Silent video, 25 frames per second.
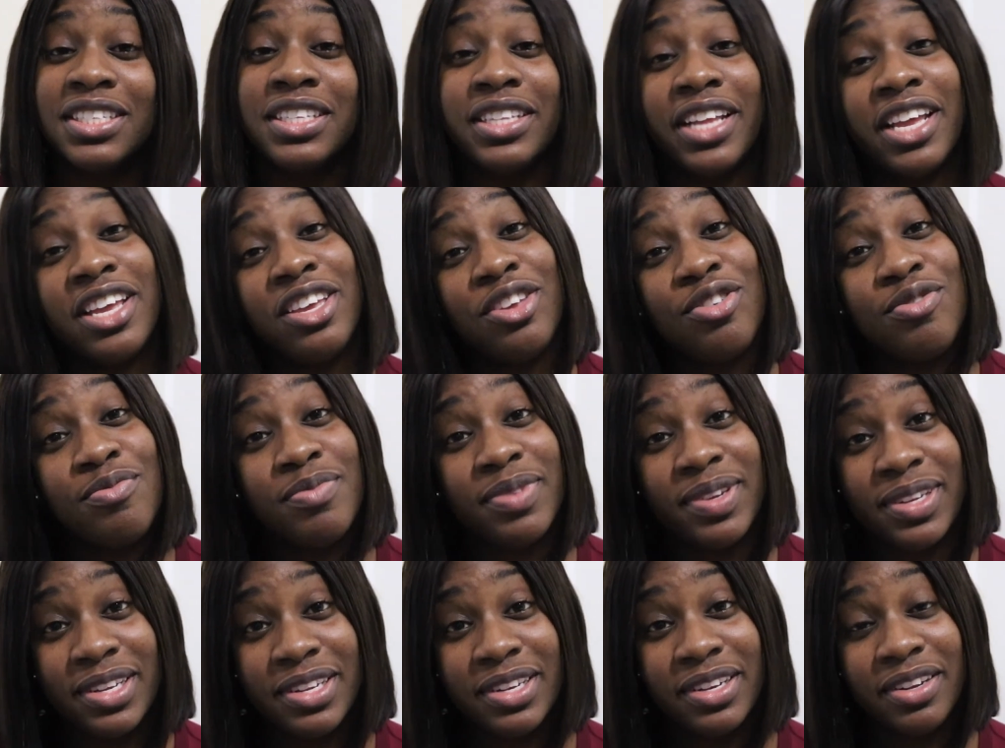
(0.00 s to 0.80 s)
Thank you,
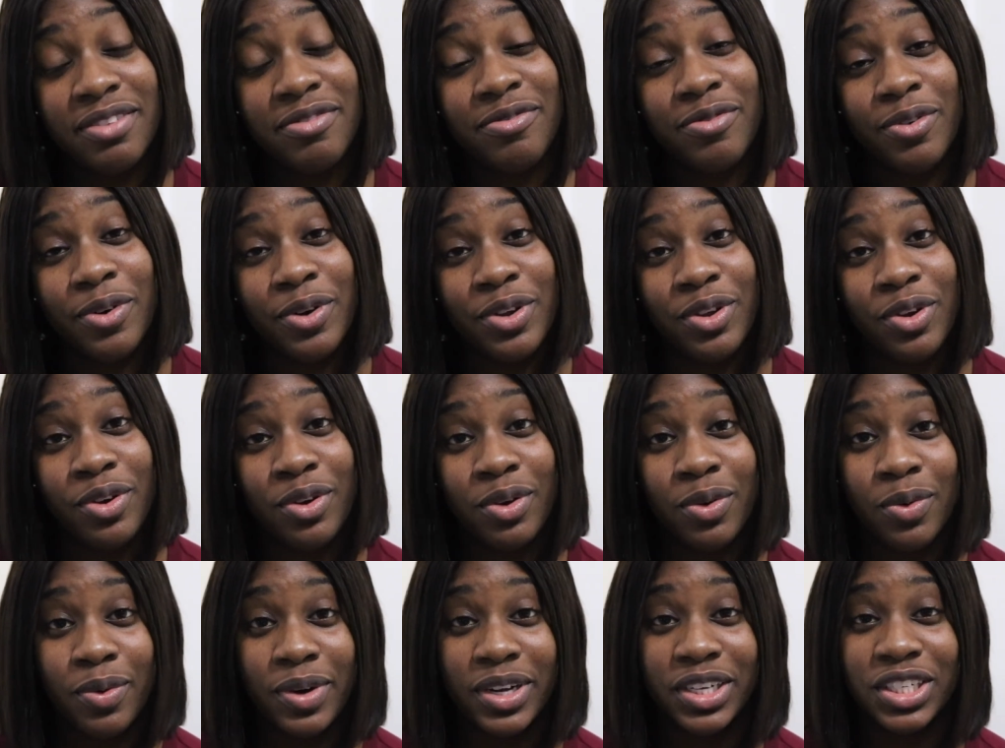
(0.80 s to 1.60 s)
Melinda, for your
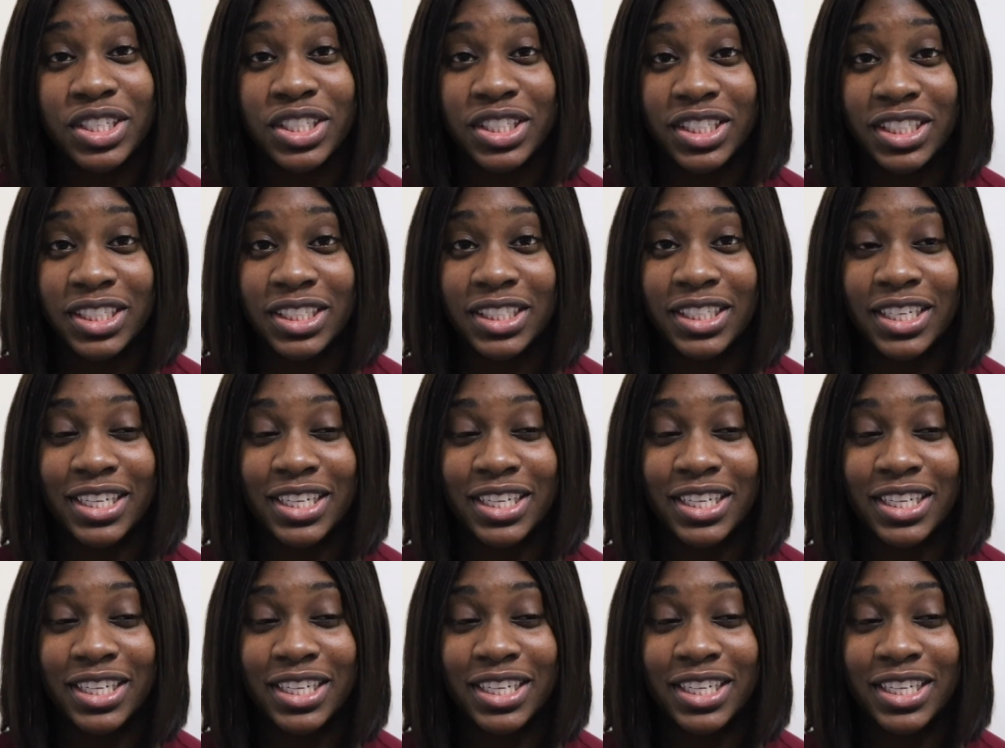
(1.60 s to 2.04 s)
question.